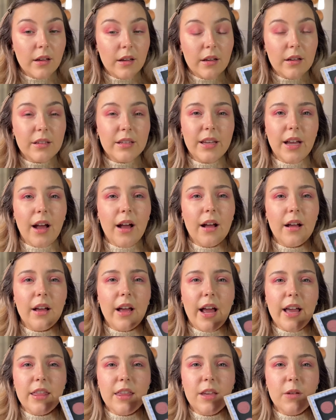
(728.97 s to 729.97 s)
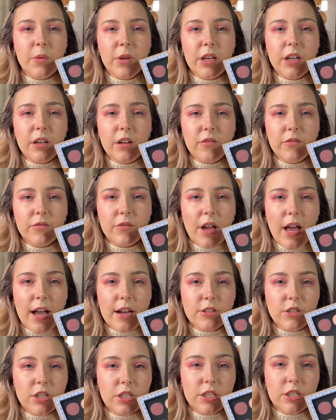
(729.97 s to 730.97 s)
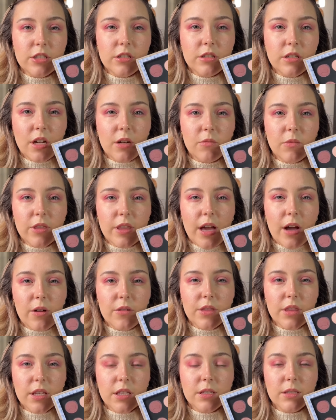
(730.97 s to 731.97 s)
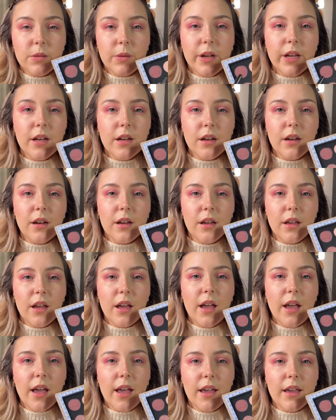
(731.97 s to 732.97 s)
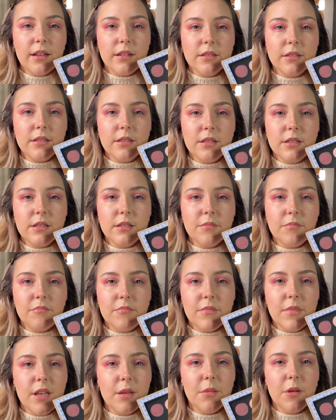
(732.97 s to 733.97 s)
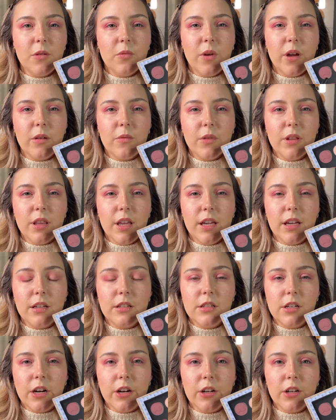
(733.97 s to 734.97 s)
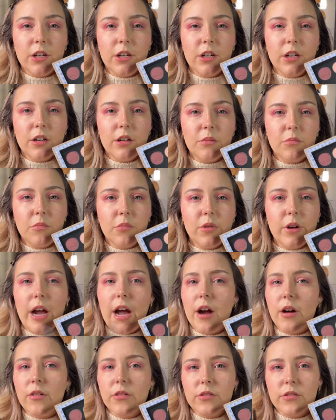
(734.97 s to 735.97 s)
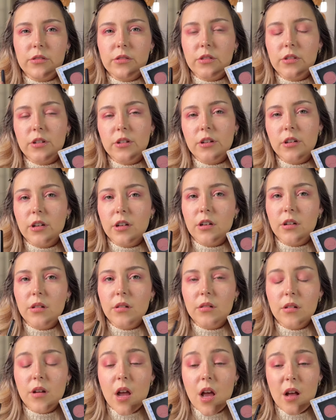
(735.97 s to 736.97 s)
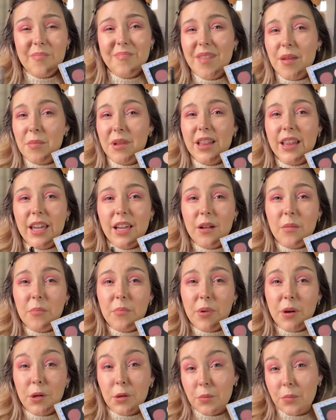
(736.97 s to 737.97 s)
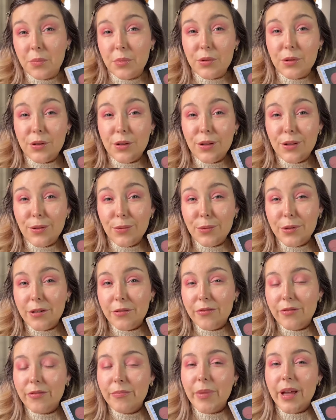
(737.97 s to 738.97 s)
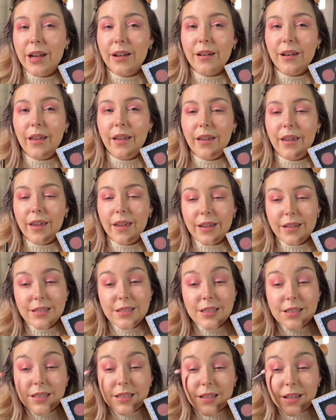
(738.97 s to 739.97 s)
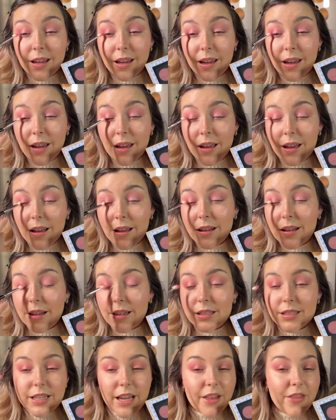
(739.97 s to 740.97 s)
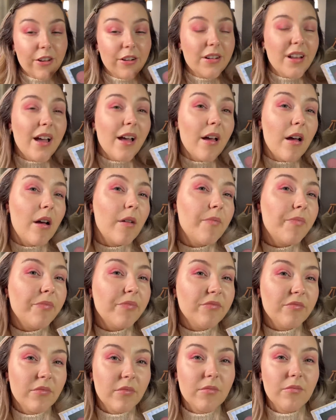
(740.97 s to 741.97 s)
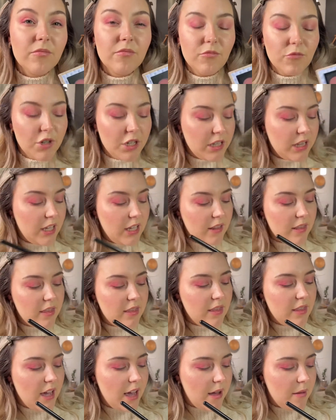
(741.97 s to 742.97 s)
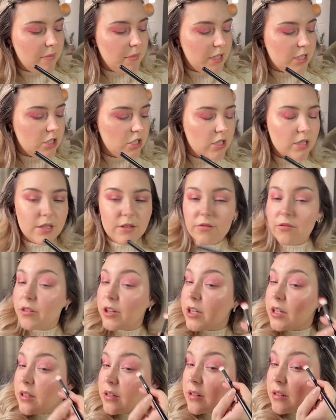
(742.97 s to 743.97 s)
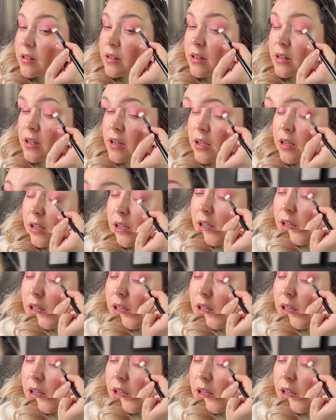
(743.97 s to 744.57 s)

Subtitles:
yeah, I think we could have actually just done without this one and maybe went with like a darker brown, or maybe like a purple would have been nice. Because yeah, they're not really that much different. Okay,